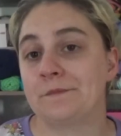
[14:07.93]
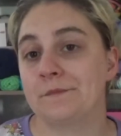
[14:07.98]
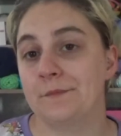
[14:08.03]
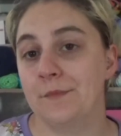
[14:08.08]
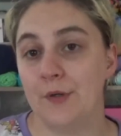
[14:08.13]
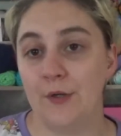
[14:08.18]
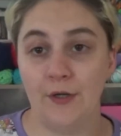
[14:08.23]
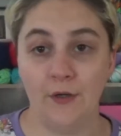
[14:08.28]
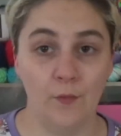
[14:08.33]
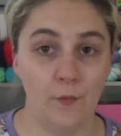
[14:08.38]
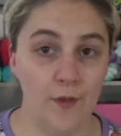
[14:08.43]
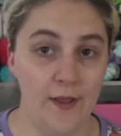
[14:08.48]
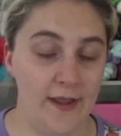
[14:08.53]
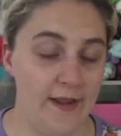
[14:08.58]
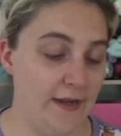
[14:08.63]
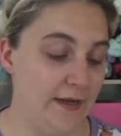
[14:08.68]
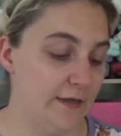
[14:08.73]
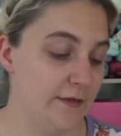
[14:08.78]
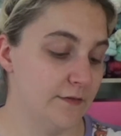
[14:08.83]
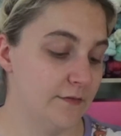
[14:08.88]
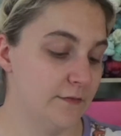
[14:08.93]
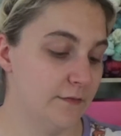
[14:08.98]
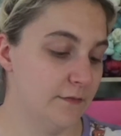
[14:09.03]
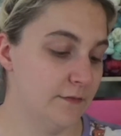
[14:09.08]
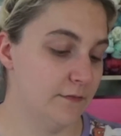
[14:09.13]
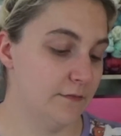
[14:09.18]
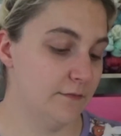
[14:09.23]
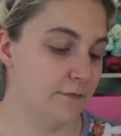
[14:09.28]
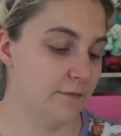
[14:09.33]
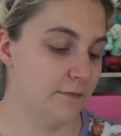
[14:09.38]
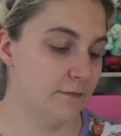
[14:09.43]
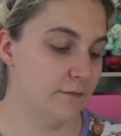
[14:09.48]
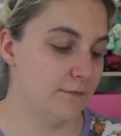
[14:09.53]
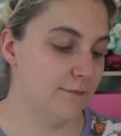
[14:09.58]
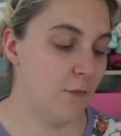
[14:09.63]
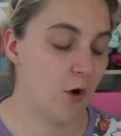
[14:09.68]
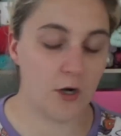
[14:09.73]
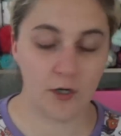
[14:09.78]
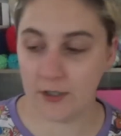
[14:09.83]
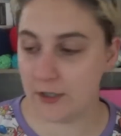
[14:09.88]
putting away
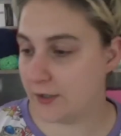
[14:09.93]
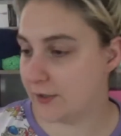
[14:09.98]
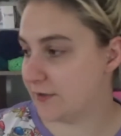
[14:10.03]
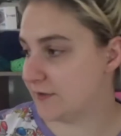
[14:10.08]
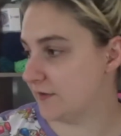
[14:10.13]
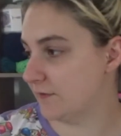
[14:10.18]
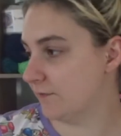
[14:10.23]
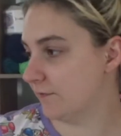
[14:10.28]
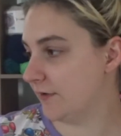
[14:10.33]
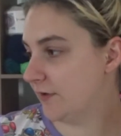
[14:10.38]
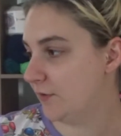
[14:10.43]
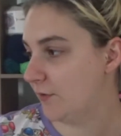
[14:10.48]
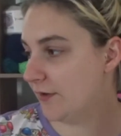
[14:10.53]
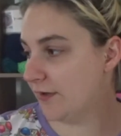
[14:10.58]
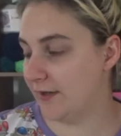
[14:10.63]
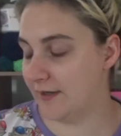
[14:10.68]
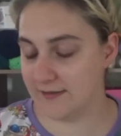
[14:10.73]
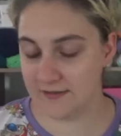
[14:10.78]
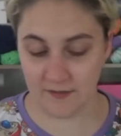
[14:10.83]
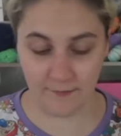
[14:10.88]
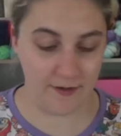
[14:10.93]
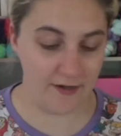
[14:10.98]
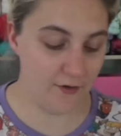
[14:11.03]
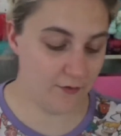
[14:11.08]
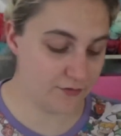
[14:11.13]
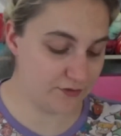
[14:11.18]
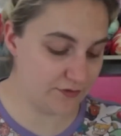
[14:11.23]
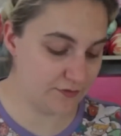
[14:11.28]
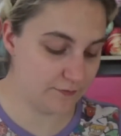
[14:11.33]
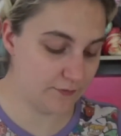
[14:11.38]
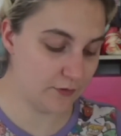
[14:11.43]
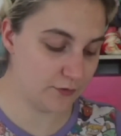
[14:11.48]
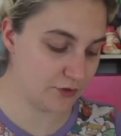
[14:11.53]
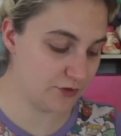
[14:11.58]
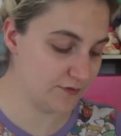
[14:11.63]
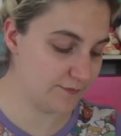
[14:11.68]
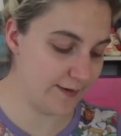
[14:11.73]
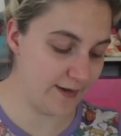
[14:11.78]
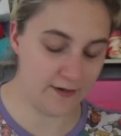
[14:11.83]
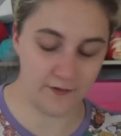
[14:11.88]
markers and reorganizing my
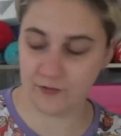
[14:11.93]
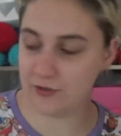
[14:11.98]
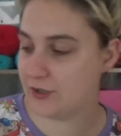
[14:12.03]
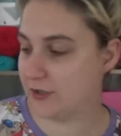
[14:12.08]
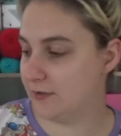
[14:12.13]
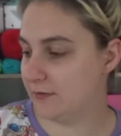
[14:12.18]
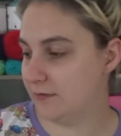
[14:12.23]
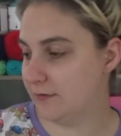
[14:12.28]
notions pouch.